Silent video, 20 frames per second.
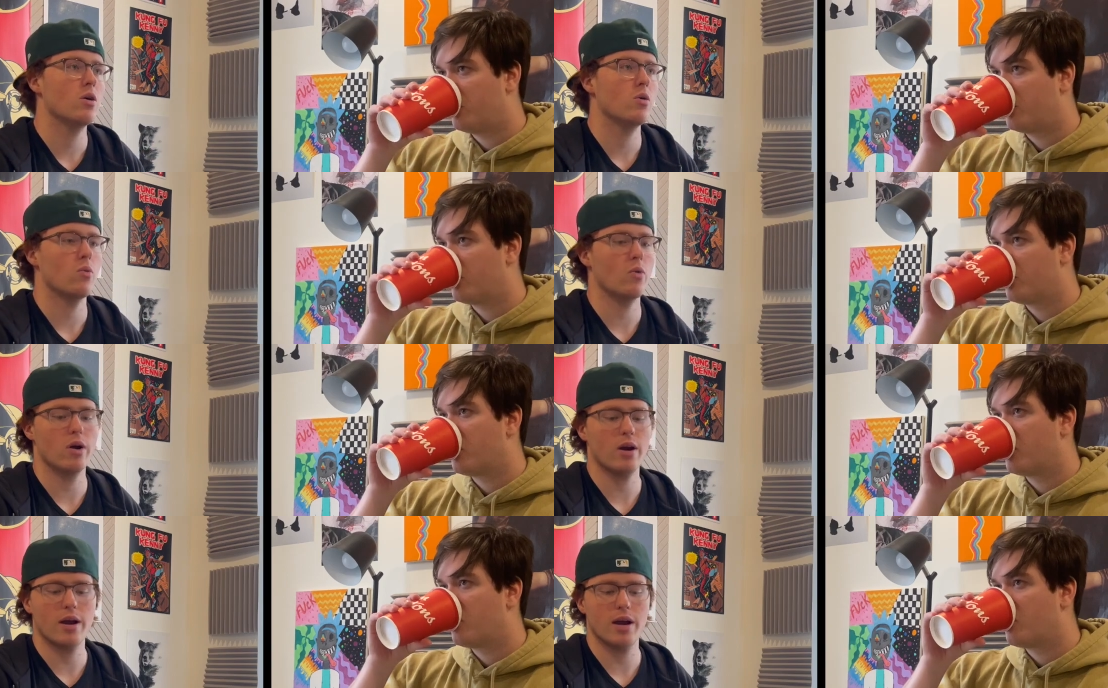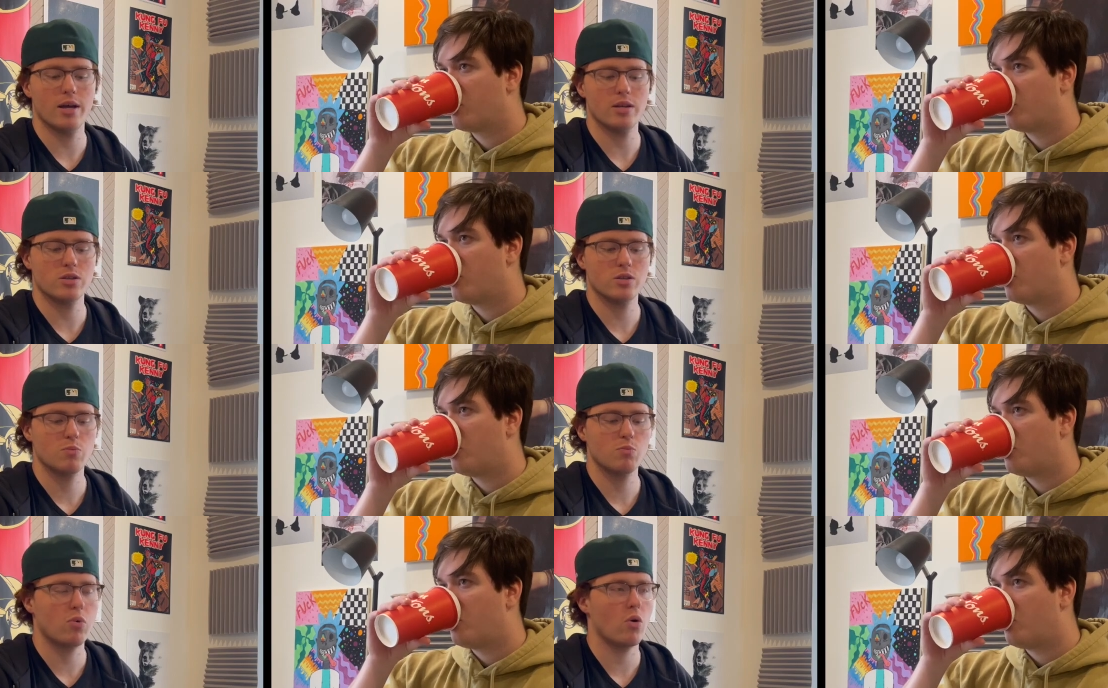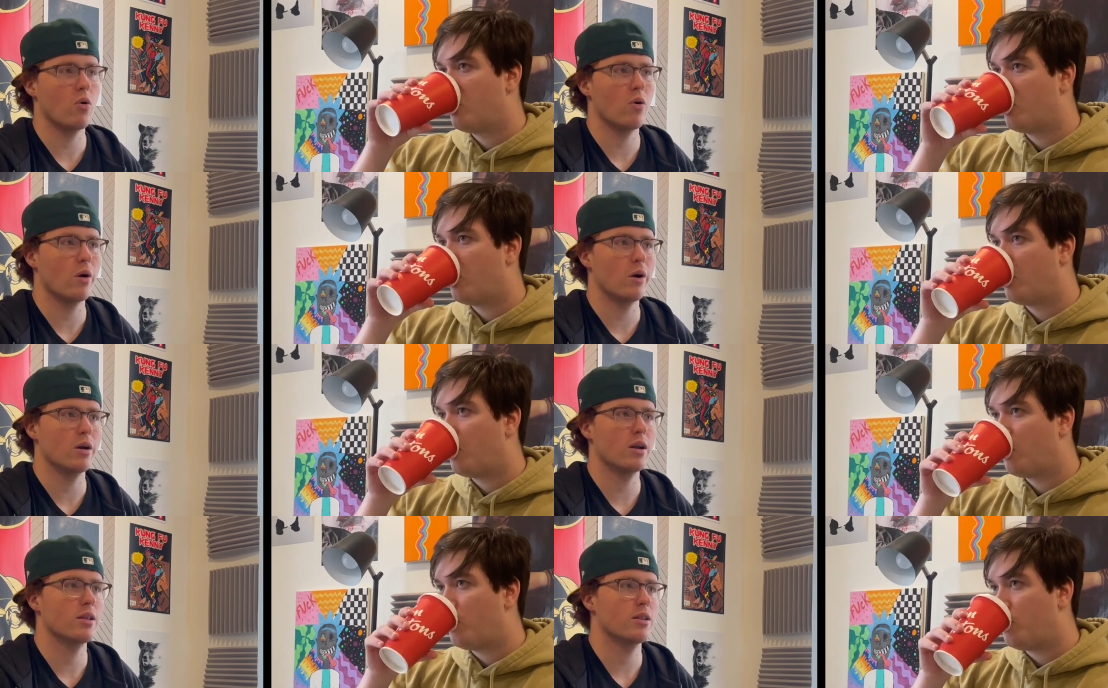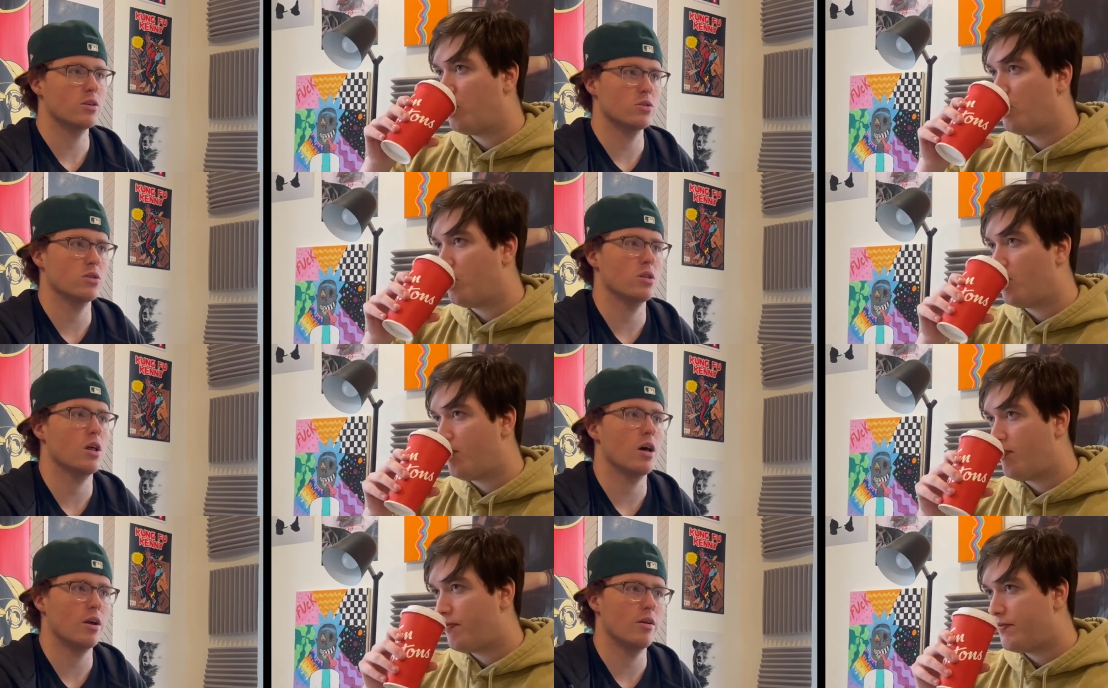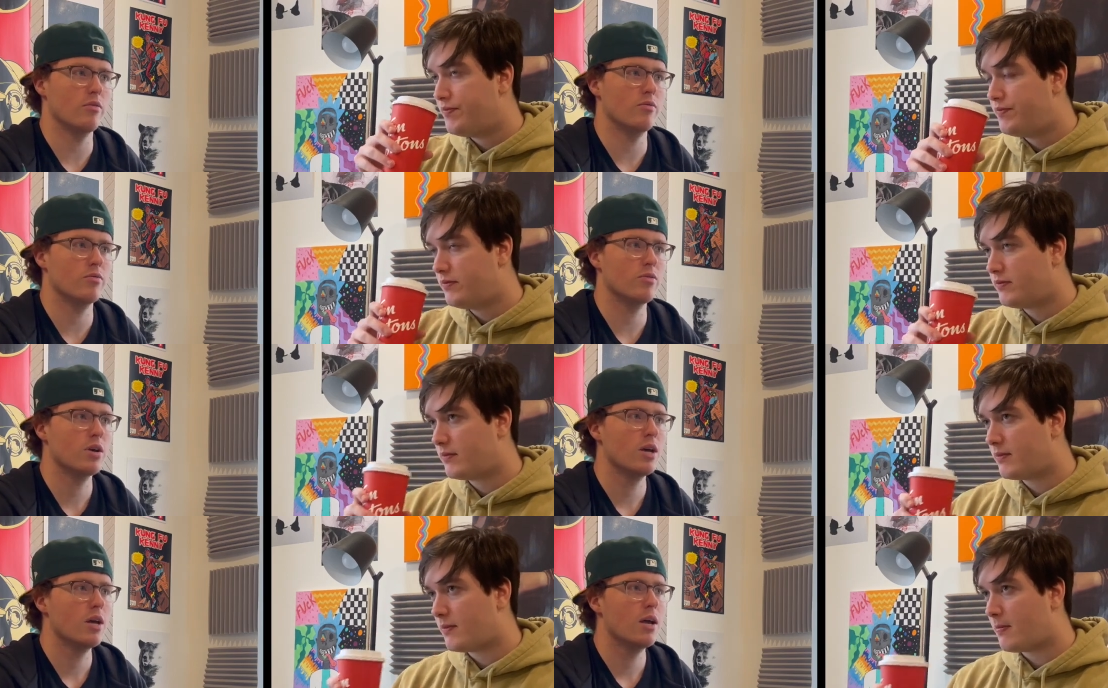Speaker 1: Whereas porn, there's a lot of
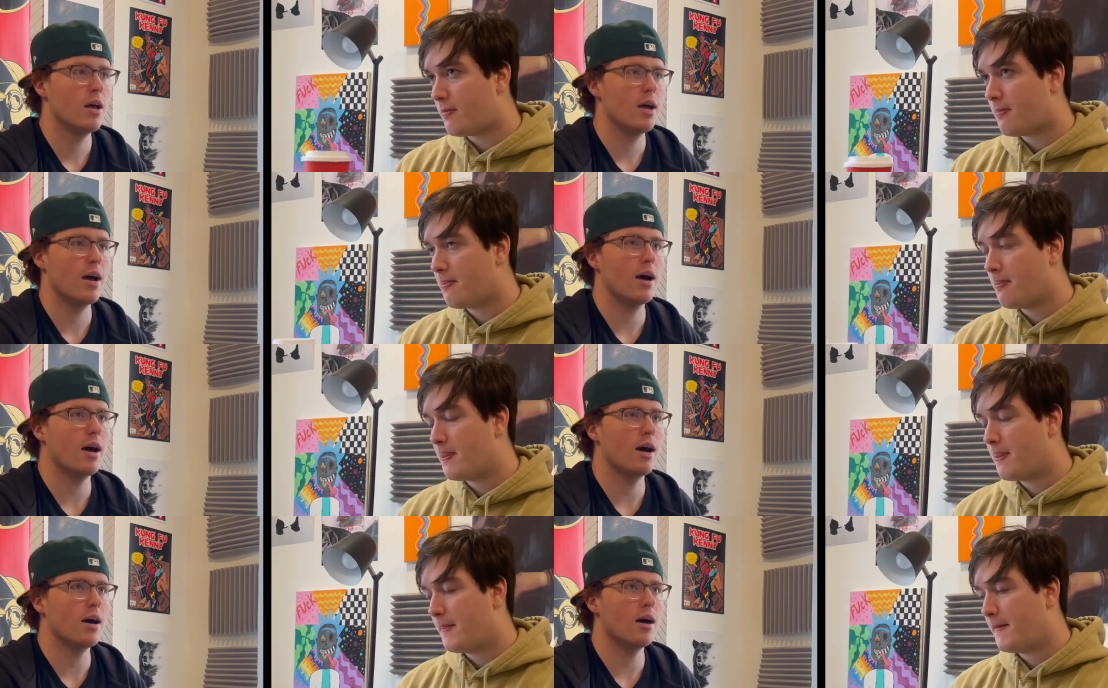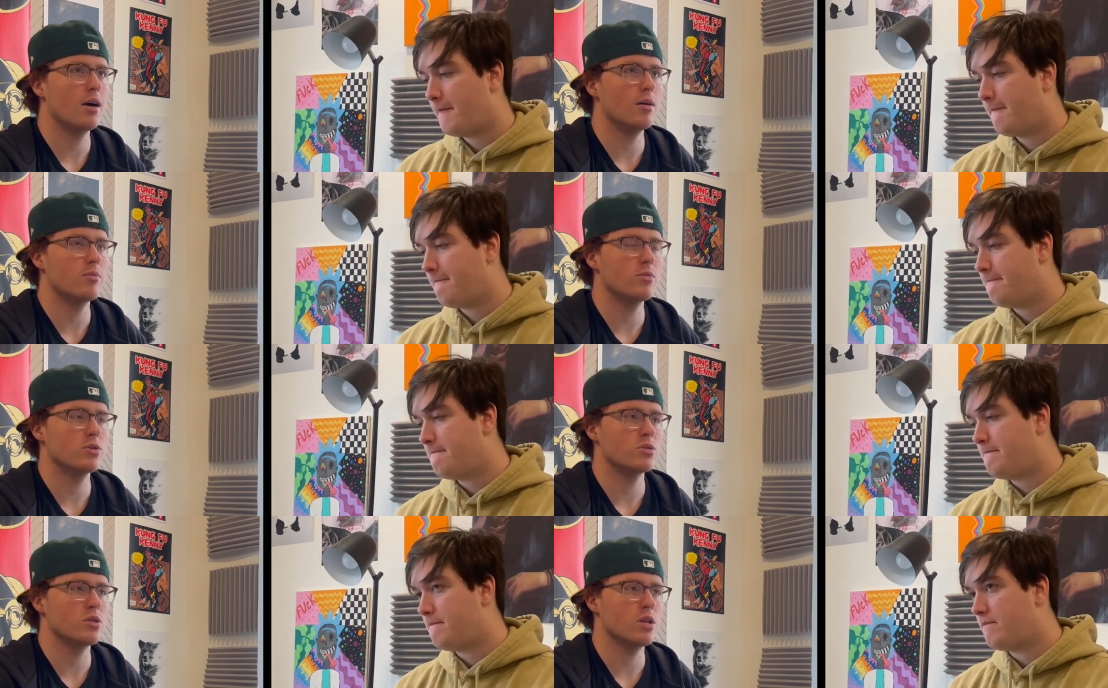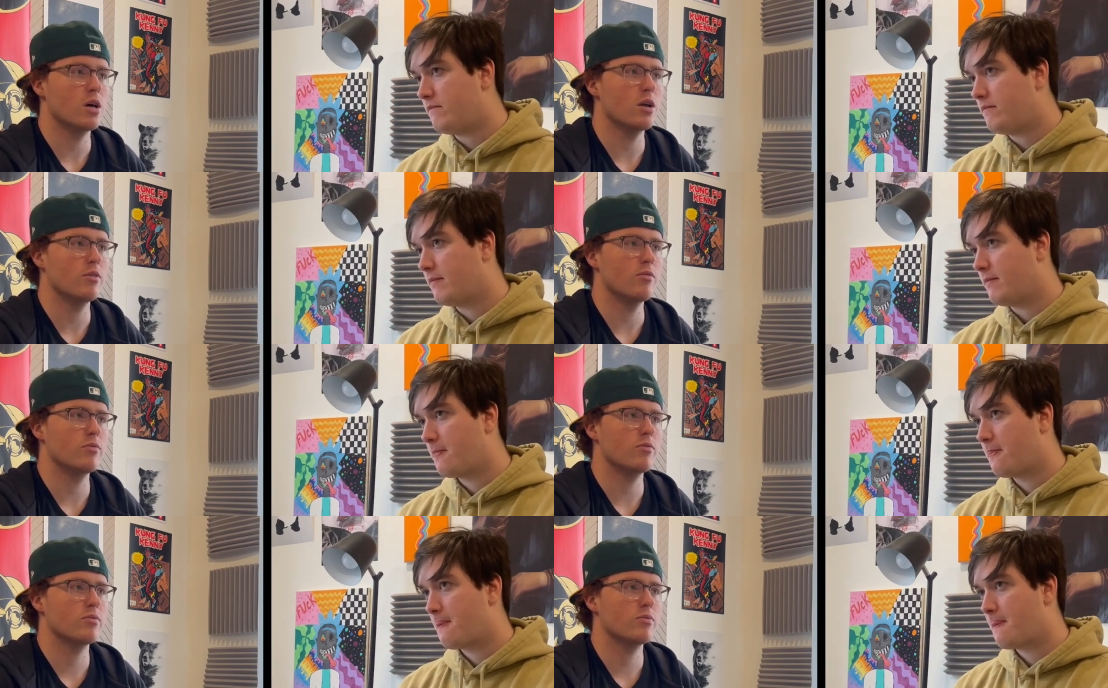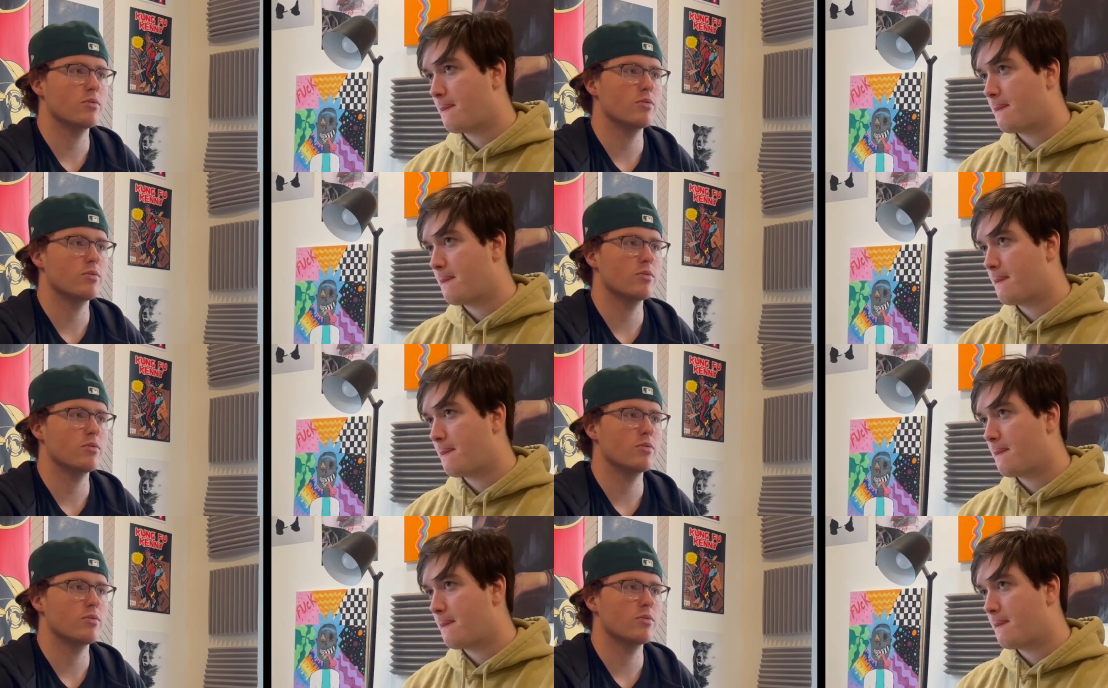um, there's a lot of